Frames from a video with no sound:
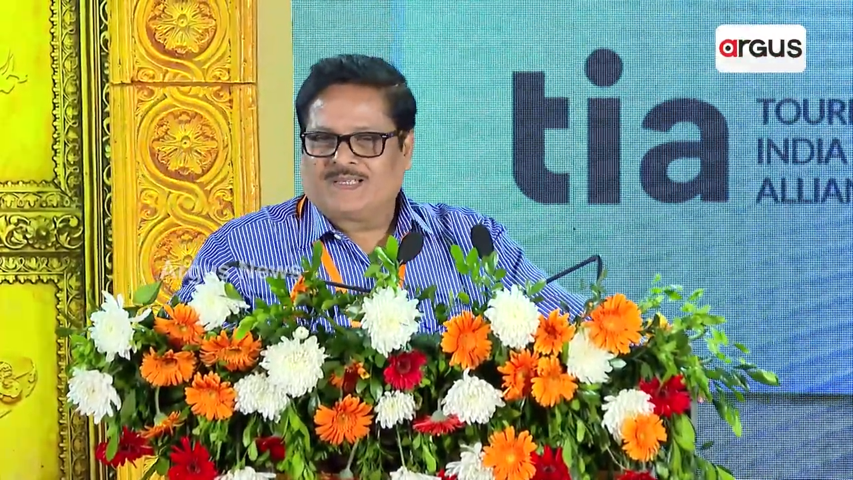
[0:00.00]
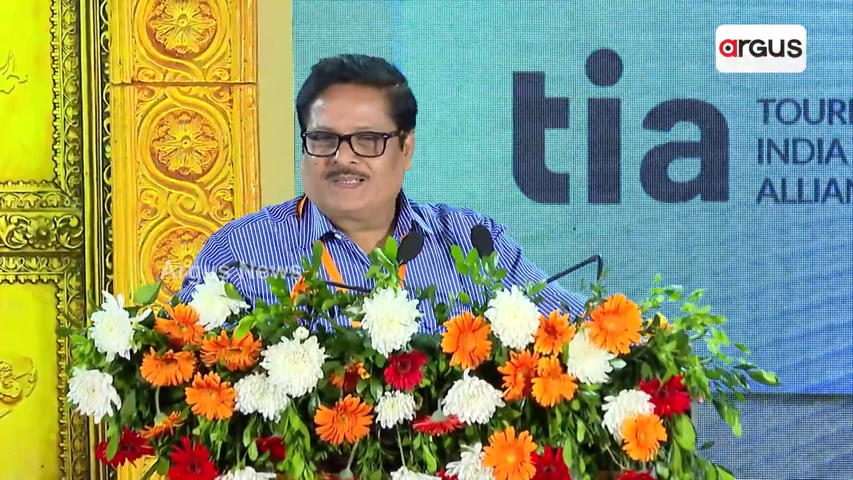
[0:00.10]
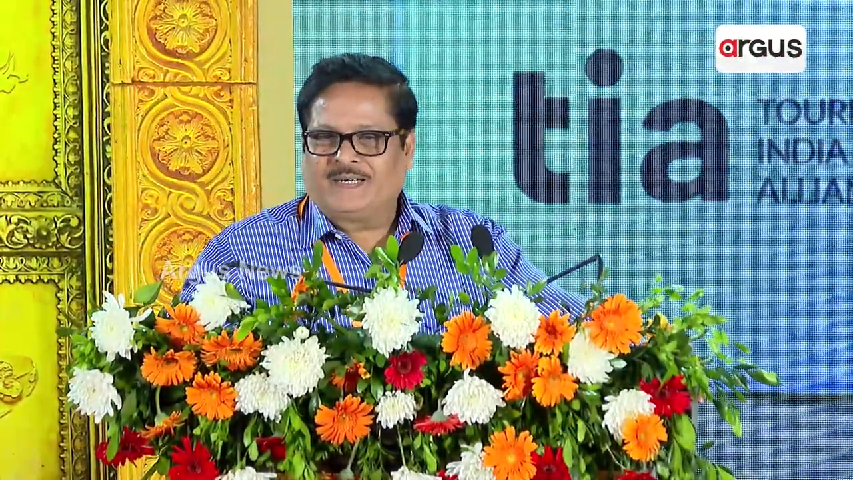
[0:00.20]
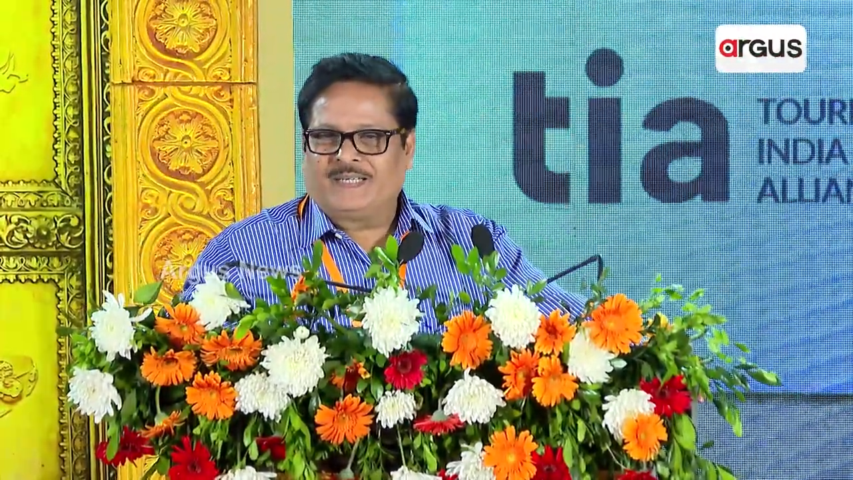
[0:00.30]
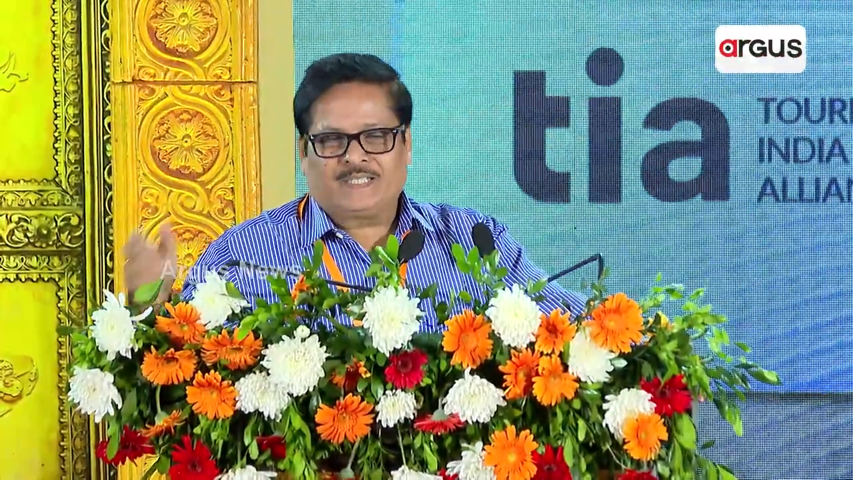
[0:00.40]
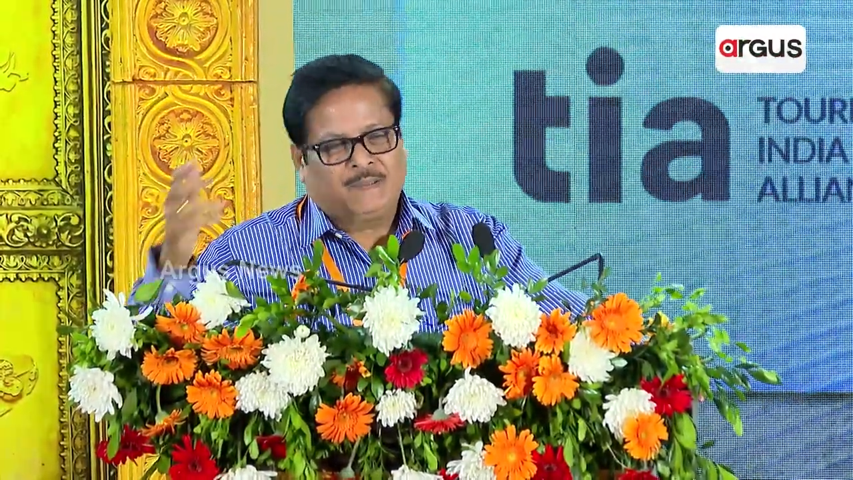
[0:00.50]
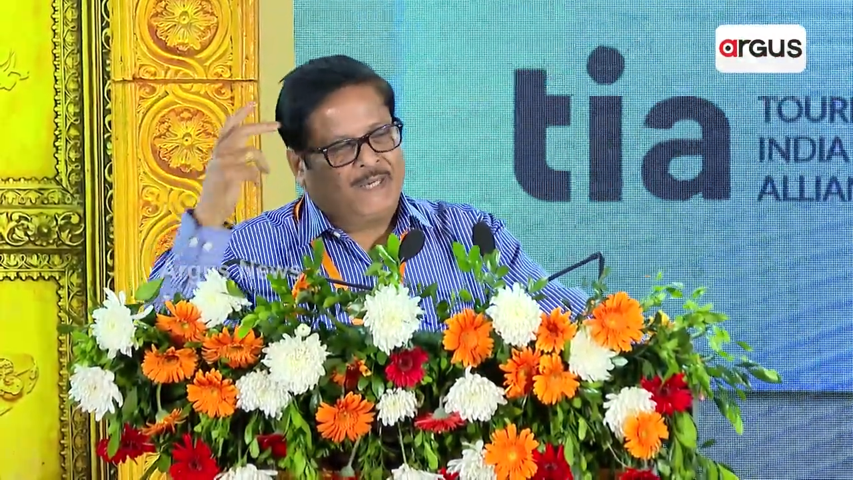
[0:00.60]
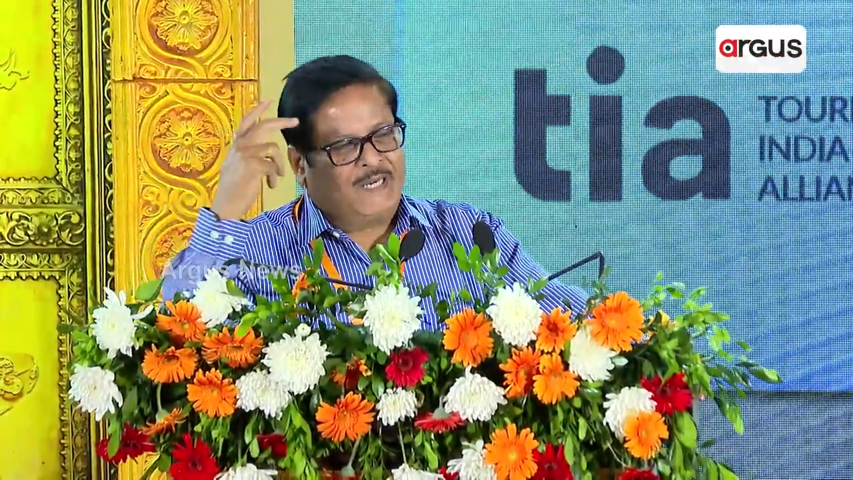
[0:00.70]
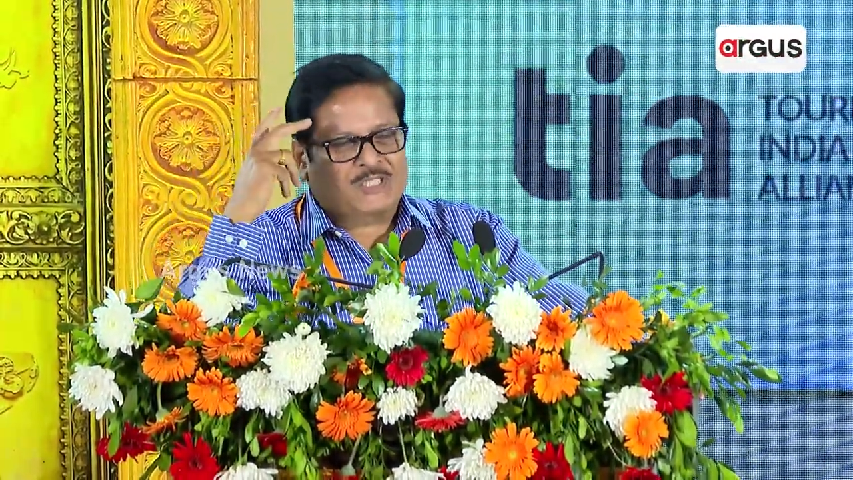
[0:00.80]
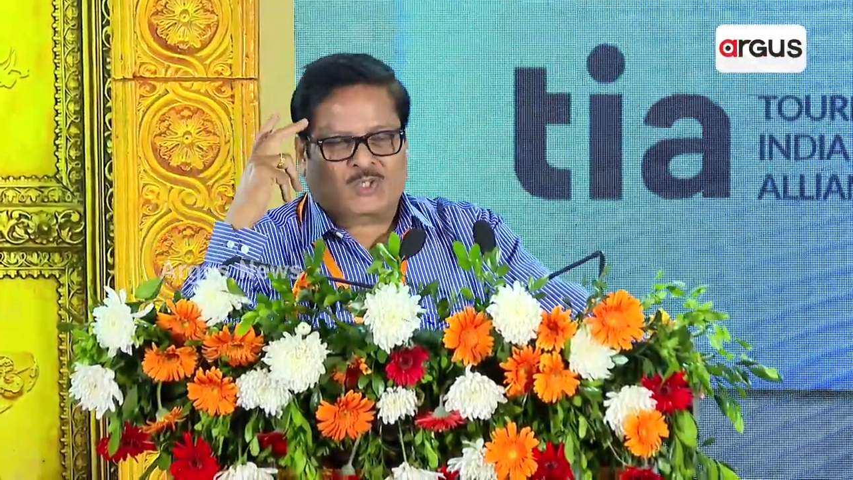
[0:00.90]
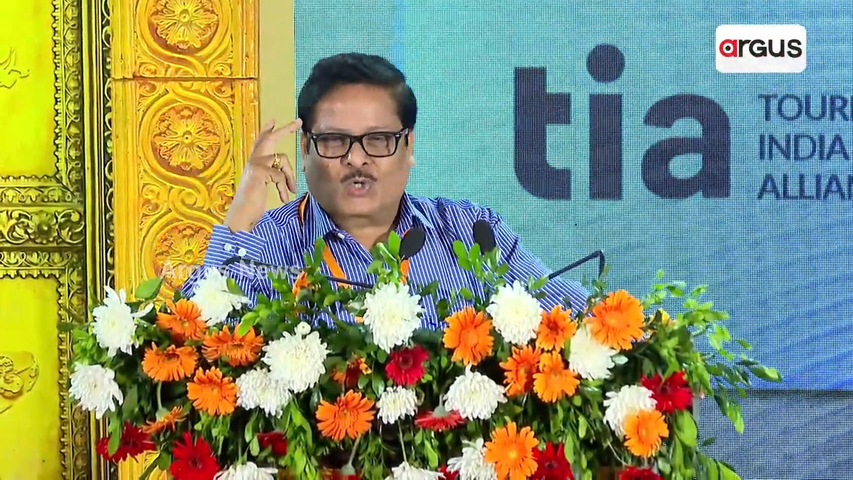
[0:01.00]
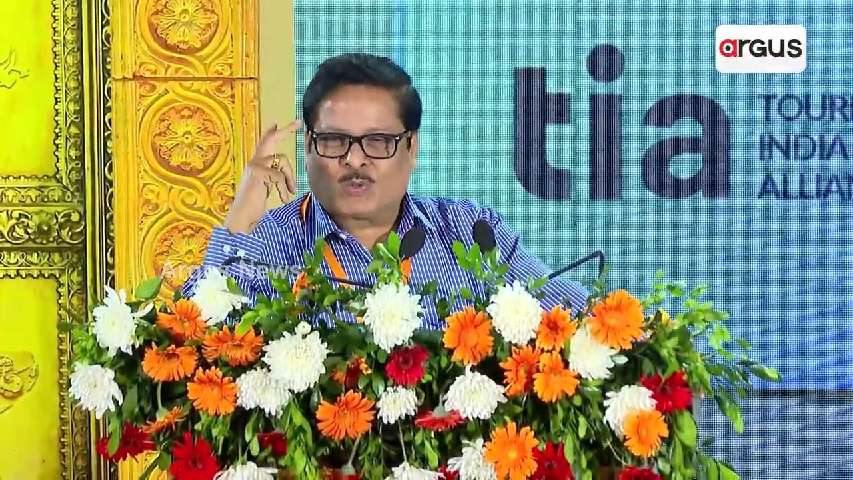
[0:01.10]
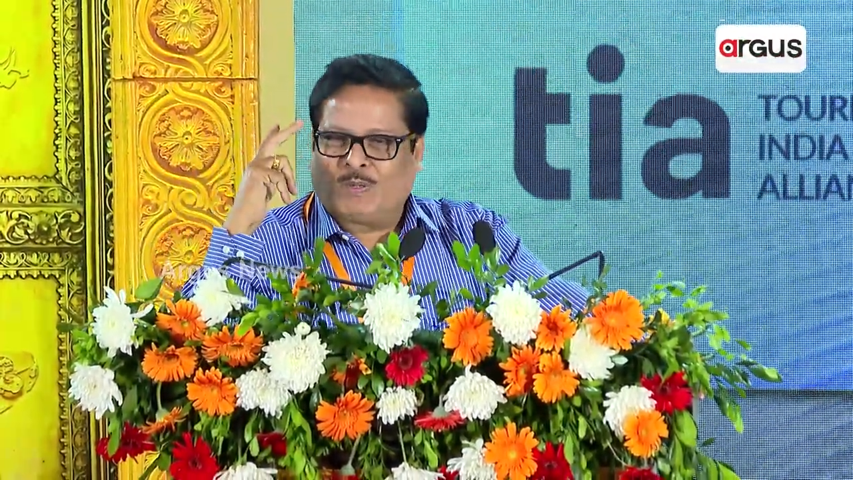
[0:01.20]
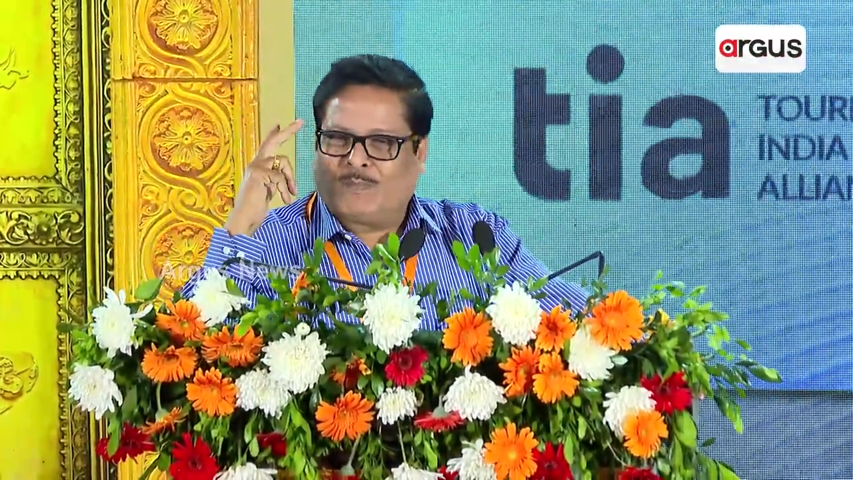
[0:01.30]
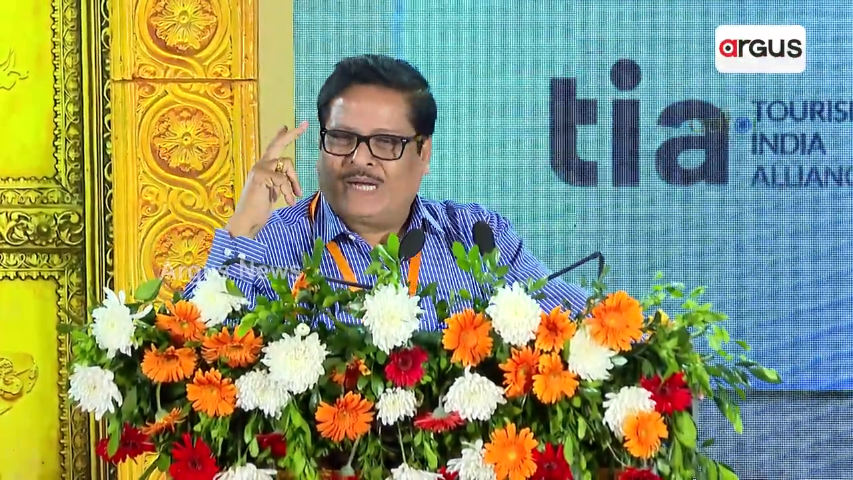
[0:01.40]
Then it immediately struck to
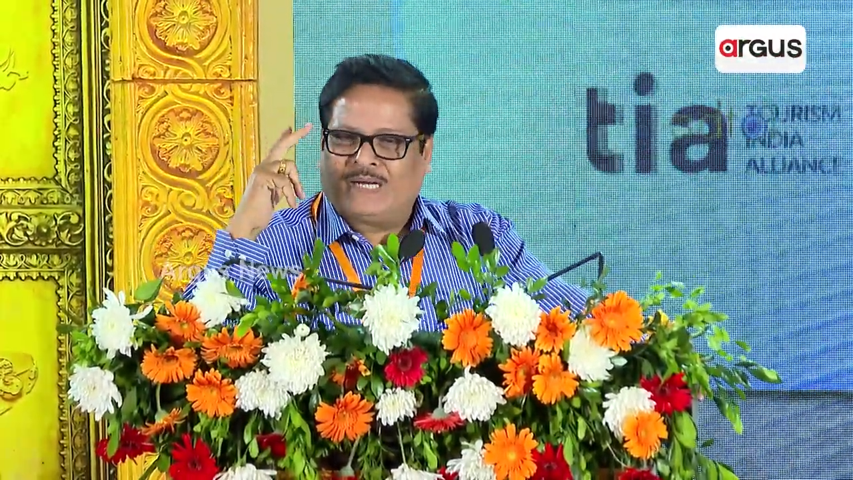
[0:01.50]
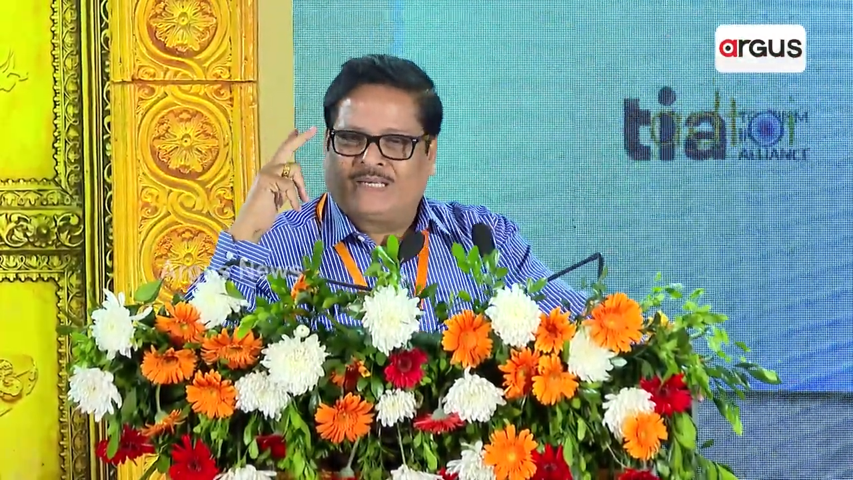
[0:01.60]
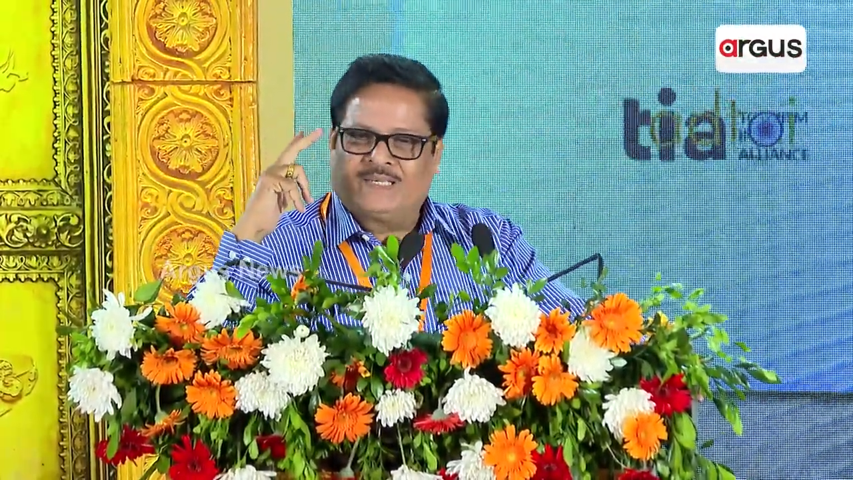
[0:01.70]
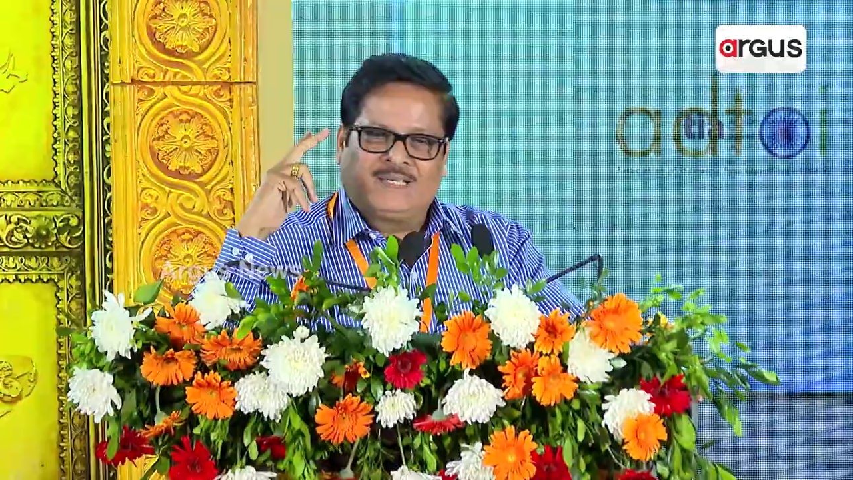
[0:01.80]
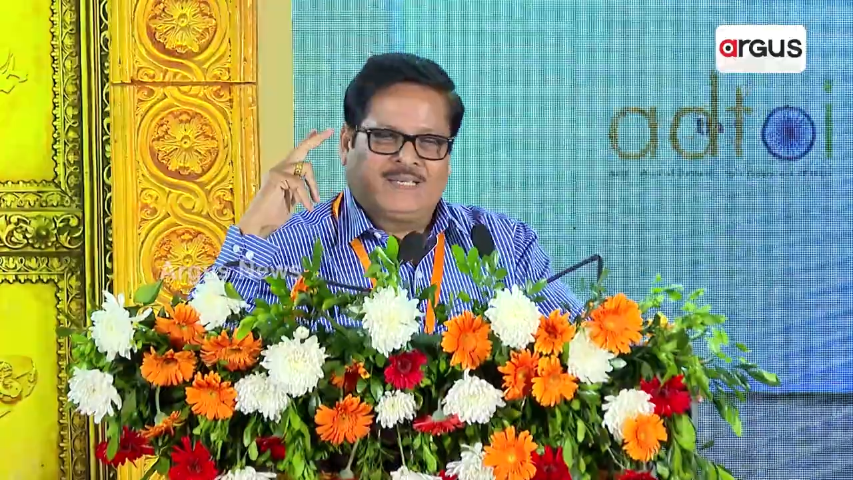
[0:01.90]
my mind,